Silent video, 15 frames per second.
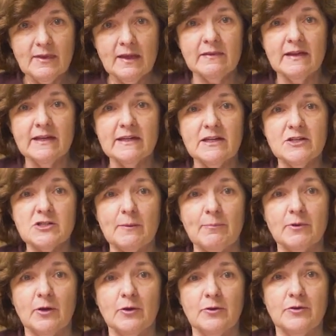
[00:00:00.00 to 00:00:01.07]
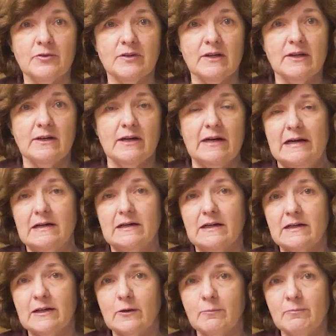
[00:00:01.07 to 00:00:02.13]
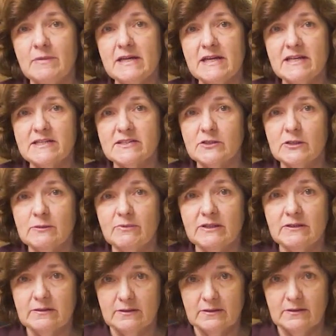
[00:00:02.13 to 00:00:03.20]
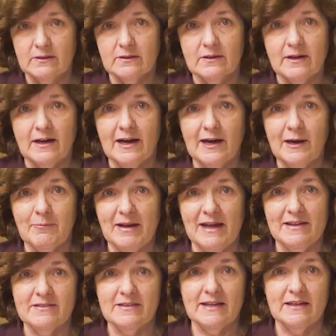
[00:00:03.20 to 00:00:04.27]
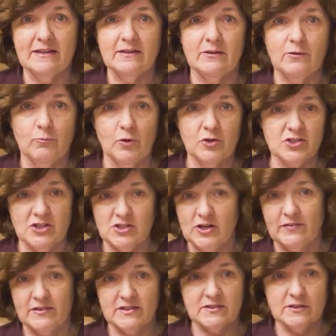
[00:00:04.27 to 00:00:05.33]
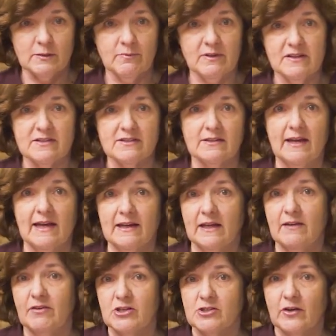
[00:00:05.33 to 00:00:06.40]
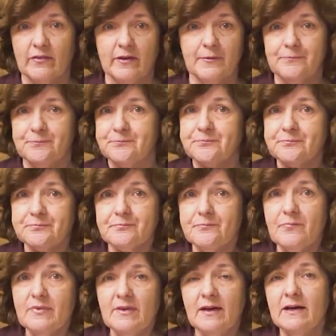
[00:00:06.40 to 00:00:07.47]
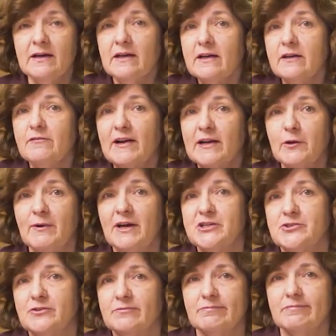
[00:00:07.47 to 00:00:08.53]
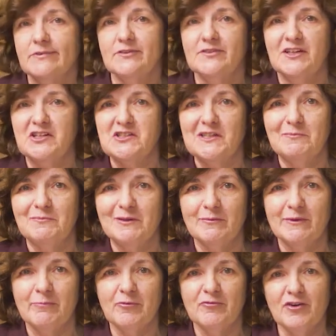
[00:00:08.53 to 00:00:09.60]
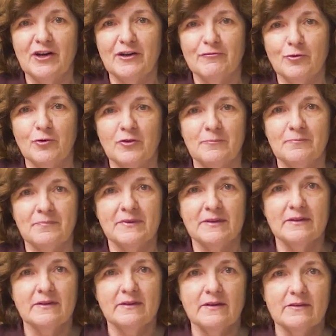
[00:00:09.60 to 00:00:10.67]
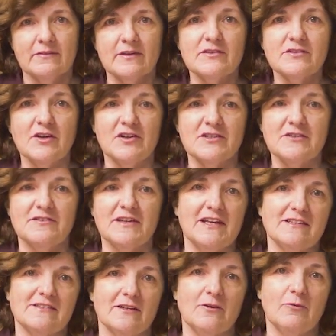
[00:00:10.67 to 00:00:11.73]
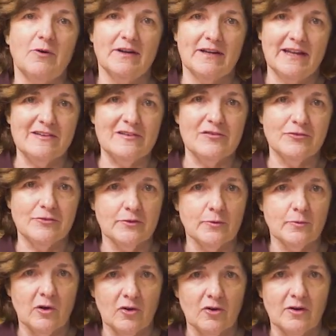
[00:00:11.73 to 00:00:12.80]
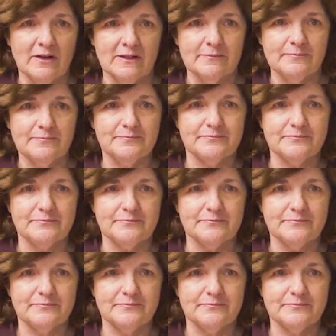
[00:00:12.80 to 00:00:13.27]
They each upload a little mini sermon and then watch each other's sermons and give each other an evaluation using a template we provide for them. Those kinds of things are quite easy to do online.